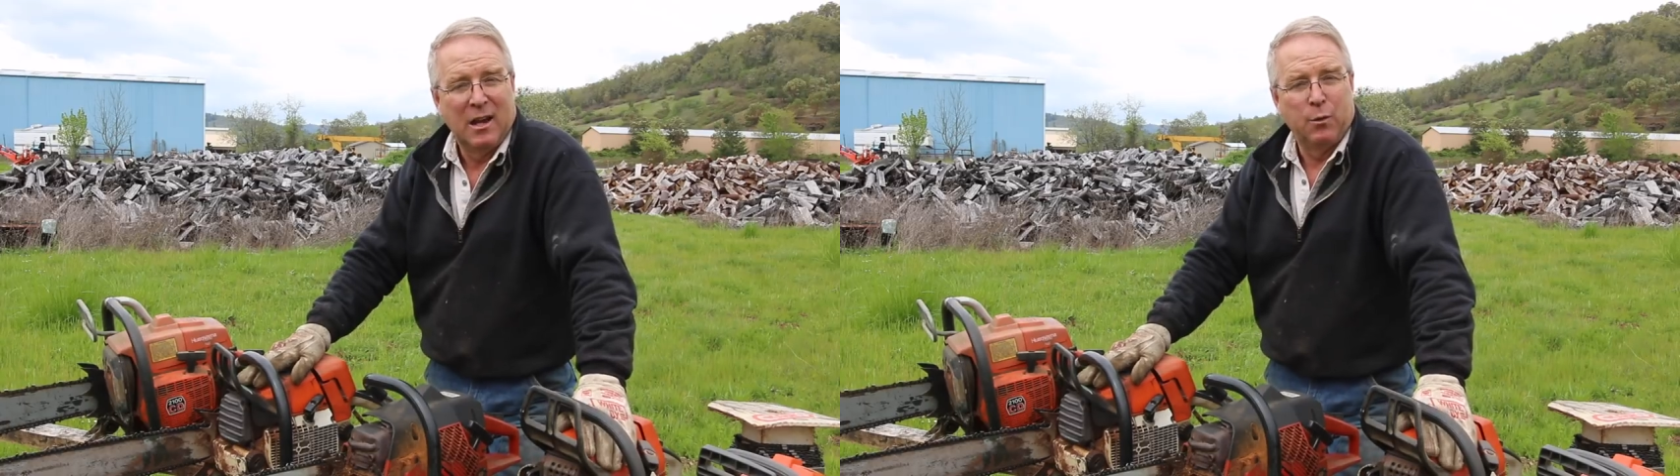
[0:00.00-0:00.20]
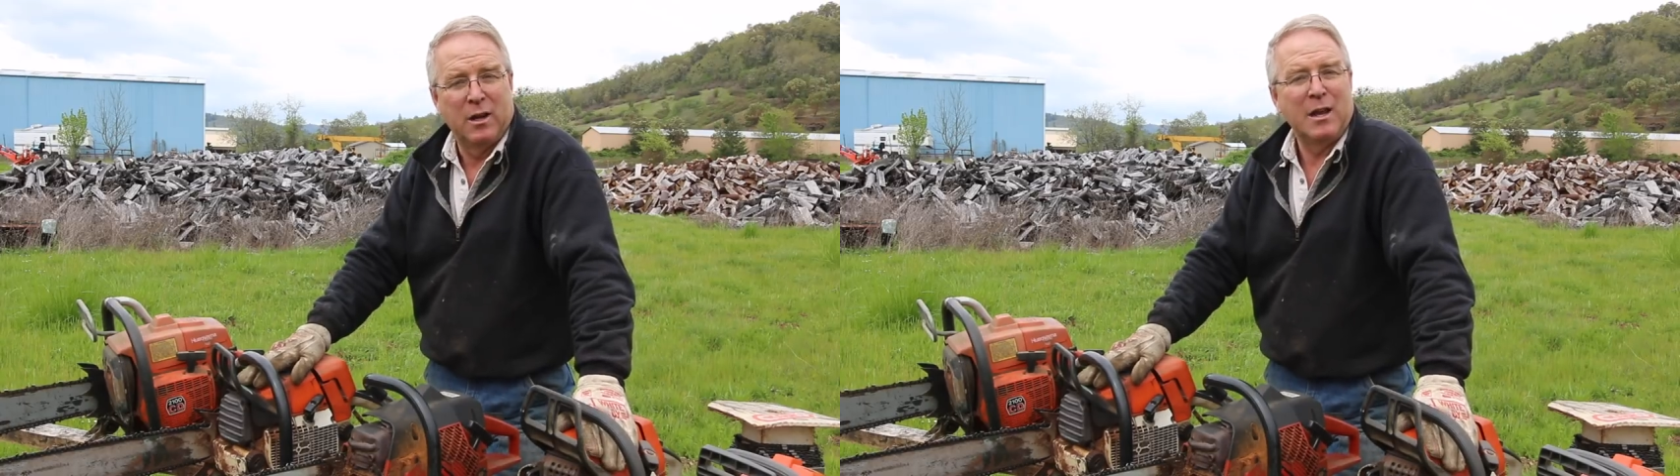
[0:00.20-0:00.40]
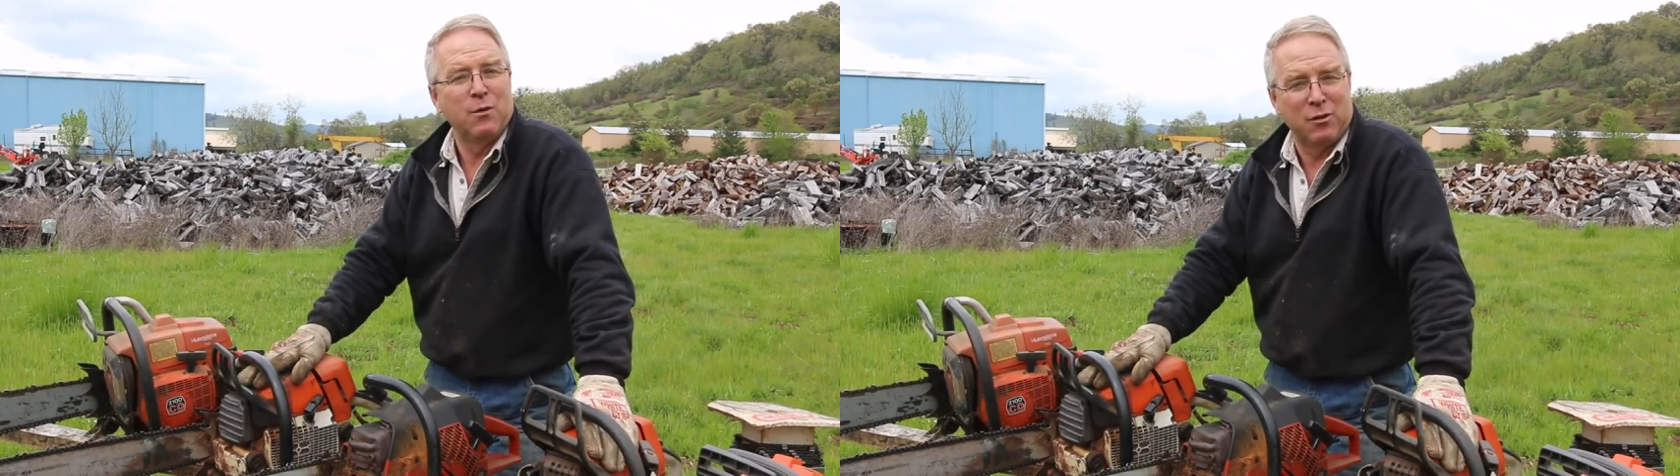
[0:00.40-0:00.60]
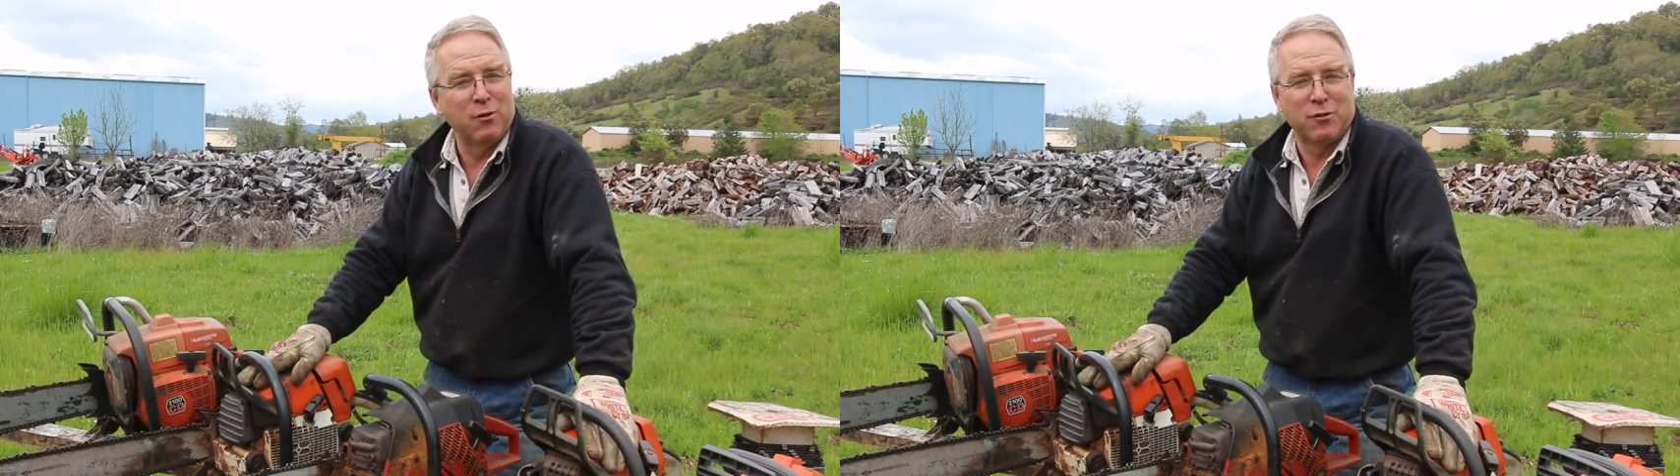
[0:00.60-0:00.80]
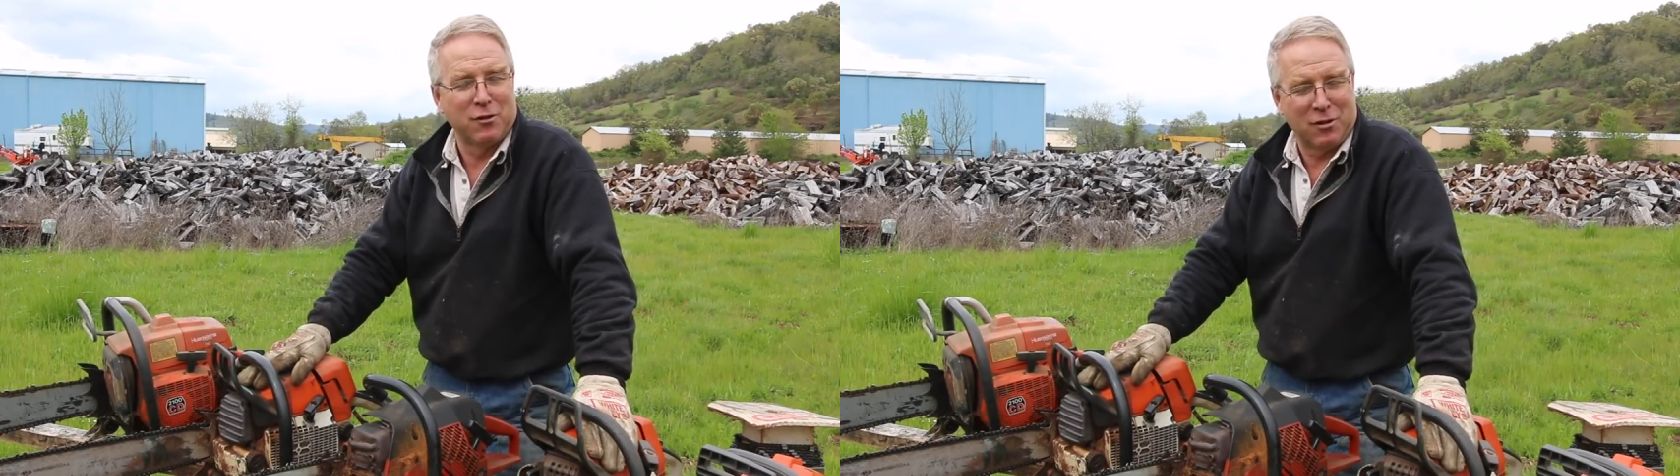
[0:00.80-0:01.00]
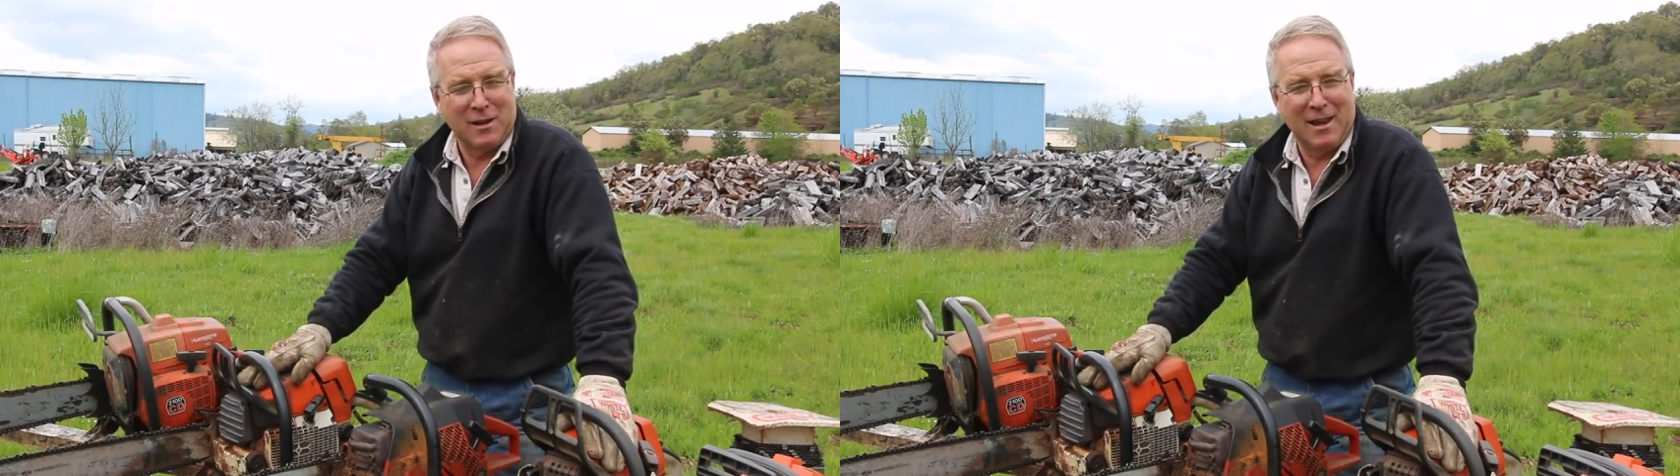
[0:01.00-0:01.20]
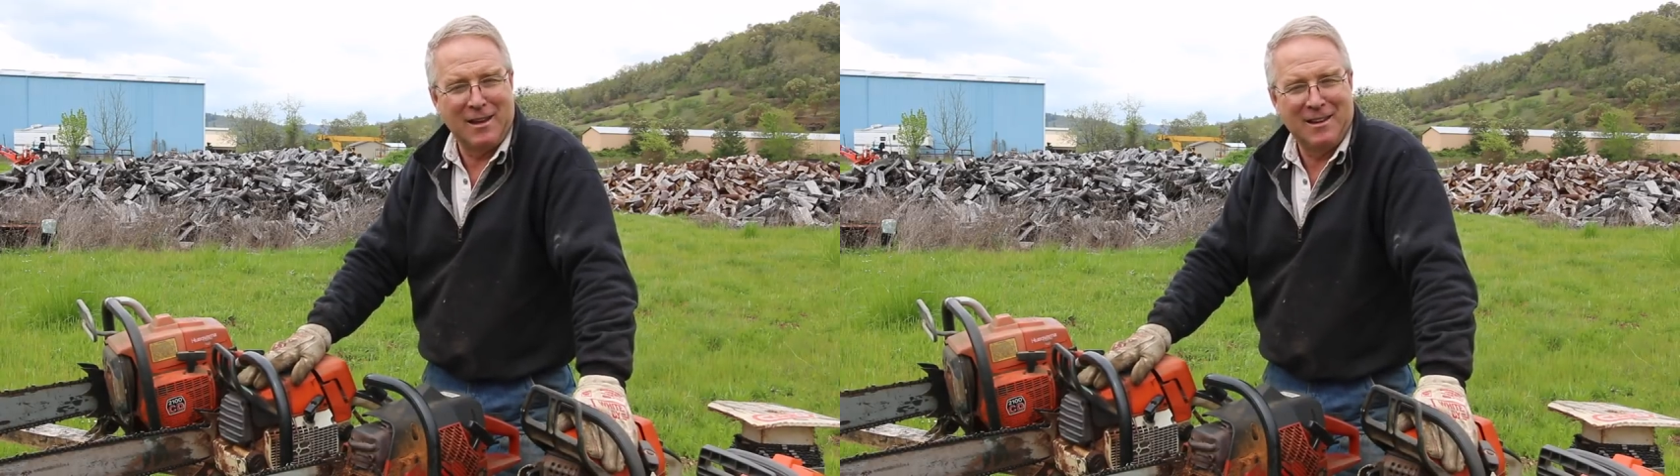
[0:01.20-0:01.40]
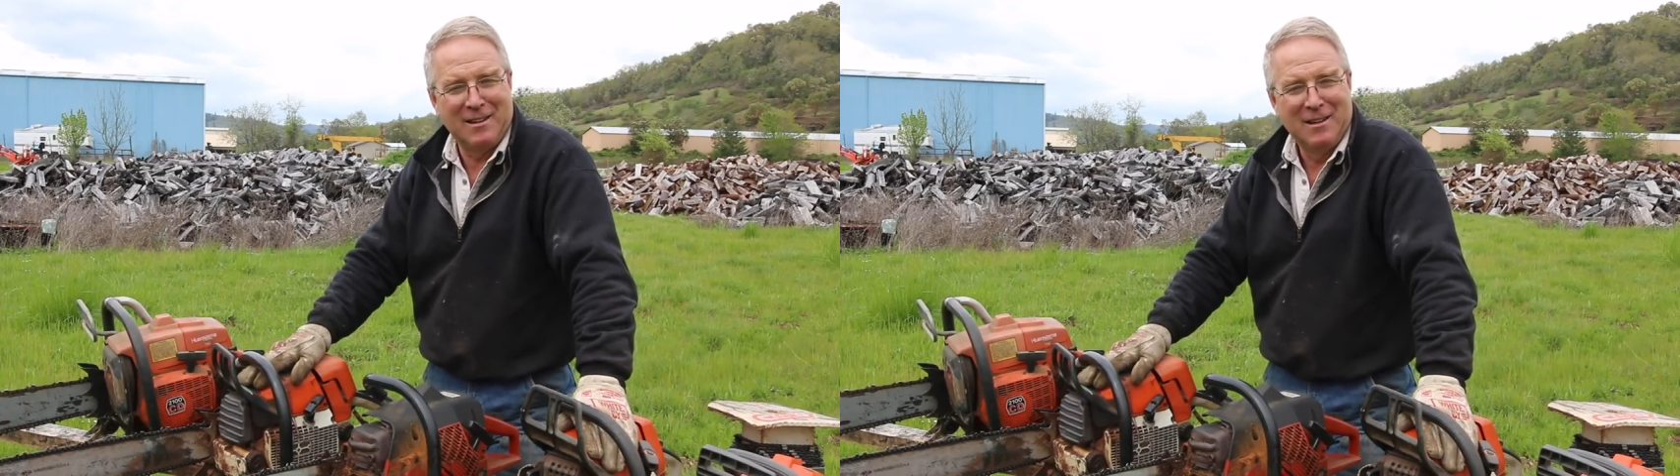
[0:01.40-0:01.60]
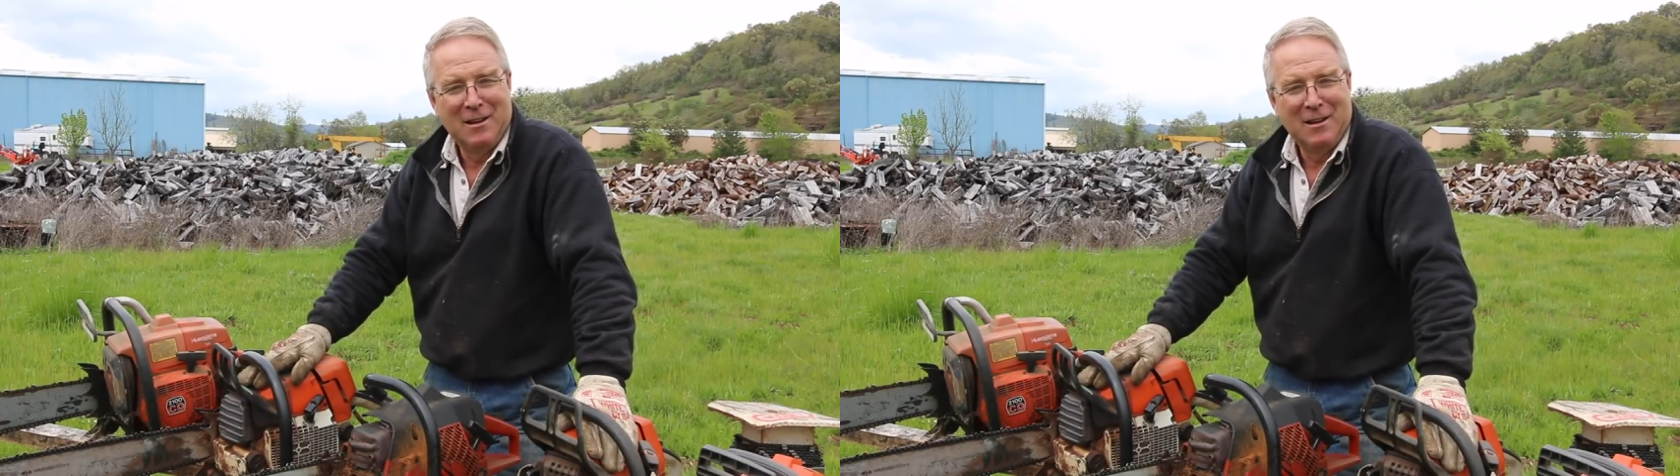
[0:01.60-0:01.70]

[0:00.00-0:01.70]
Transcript: And what he was used to seeing